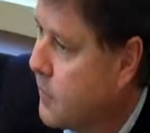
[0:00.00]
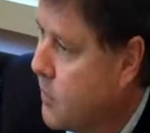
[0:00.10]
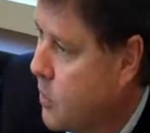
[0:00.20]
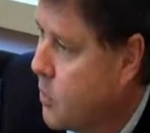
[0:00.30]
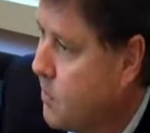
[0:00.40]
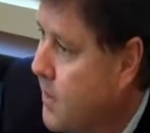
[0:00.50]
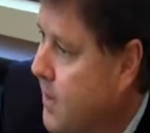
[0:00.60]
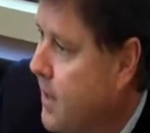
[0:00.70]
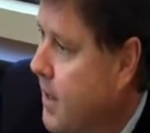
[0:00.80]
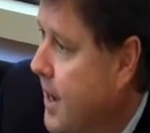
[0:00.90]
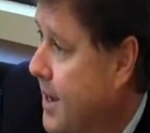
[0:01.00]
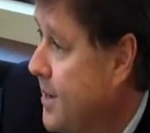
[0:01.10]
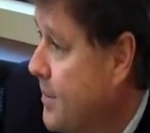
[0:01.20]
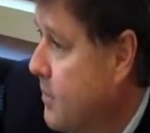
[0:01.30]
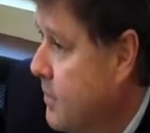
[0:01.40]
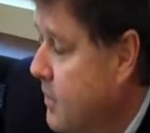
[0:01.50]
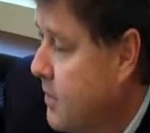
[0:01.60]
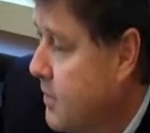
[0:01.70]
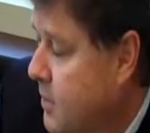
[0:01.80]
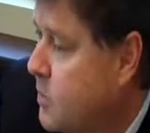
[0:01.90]
your home, and
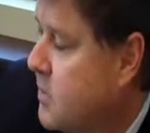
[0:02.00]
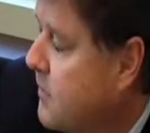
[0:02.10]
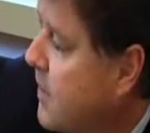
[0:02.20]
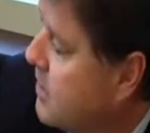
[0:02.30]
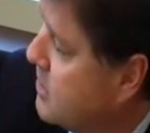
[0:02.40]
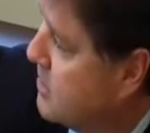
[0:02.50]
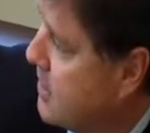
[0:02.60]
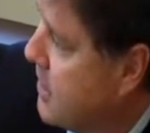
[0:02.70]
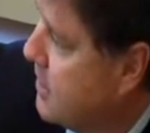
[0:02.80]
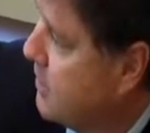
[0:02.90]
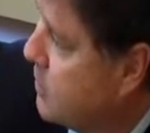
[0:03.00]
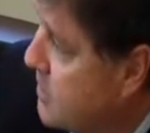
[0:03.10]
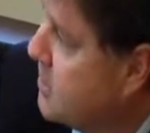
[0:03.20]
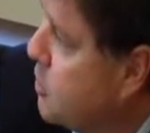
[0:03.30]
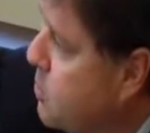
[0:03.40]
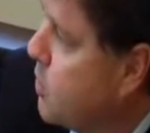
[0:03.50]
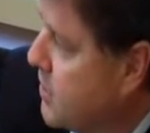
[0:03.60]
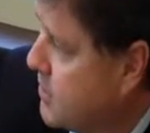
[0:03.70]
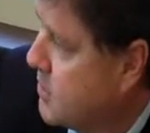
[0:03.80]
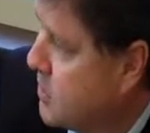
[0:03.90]
the huge advantage is that there is no
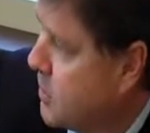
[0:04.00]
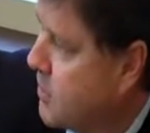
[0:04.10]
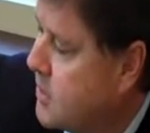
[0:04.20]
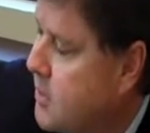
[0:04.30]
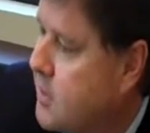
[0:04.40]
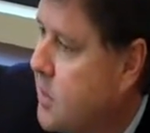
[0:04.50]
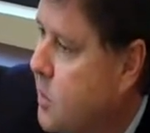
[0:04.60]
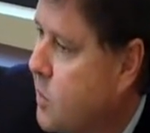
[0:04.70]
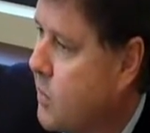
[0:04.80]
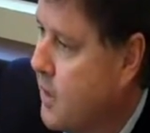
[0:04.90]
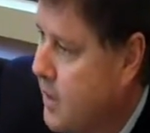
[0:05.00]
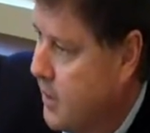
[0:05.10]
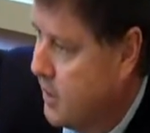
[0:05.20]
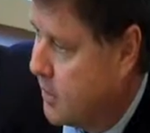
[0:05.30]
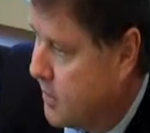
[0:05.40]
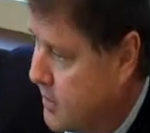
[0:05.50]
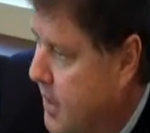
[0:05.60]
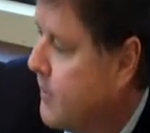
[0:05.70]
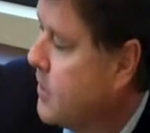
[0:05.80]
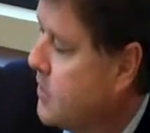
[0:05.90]
mortgage insurance, so the
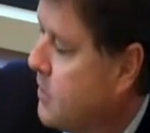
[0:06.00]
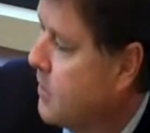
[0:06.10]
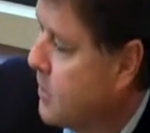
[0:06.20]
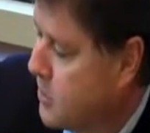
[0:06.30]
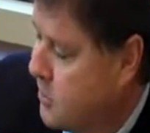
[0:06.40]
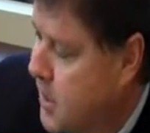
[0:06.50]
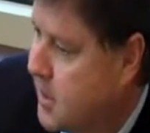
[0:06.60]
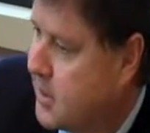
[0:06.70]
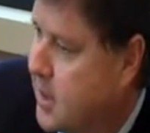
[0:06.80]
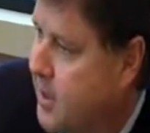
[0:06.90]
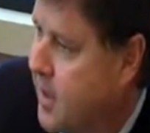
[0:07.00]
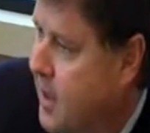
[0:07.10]
savings are tremendous